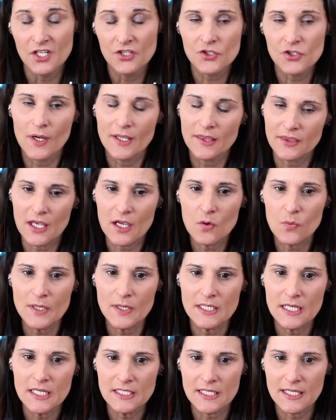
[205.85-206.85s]
So I think
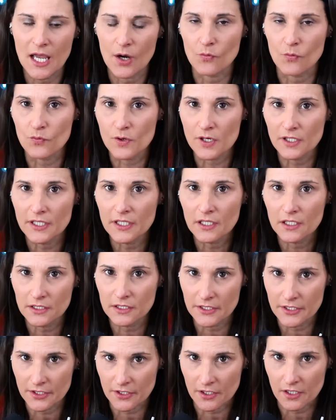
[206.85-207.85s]
we need to get really
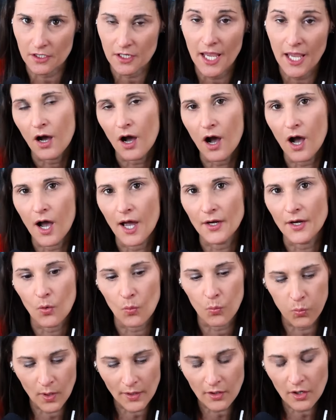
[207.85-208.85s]
clear on
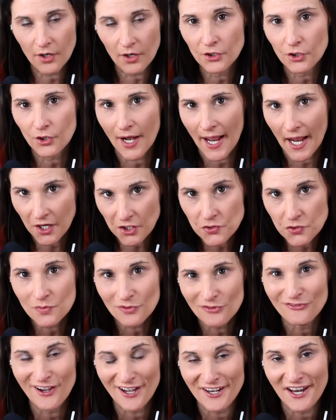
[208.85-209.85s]
what are your
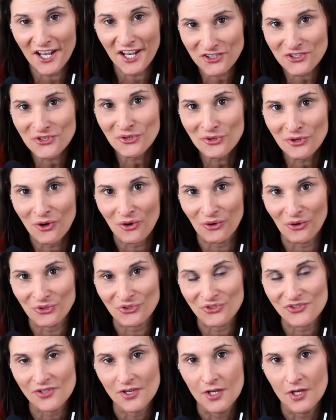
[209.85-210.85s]
actual financial
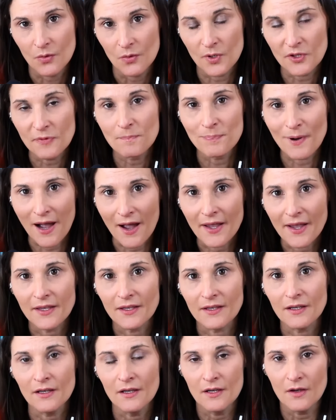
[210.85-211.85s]
goals with
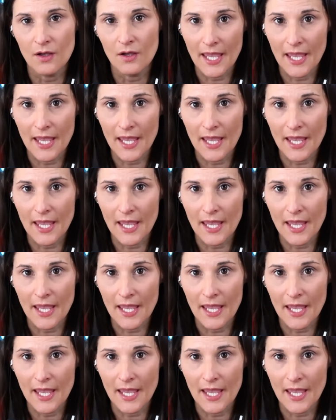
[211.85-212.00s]
buying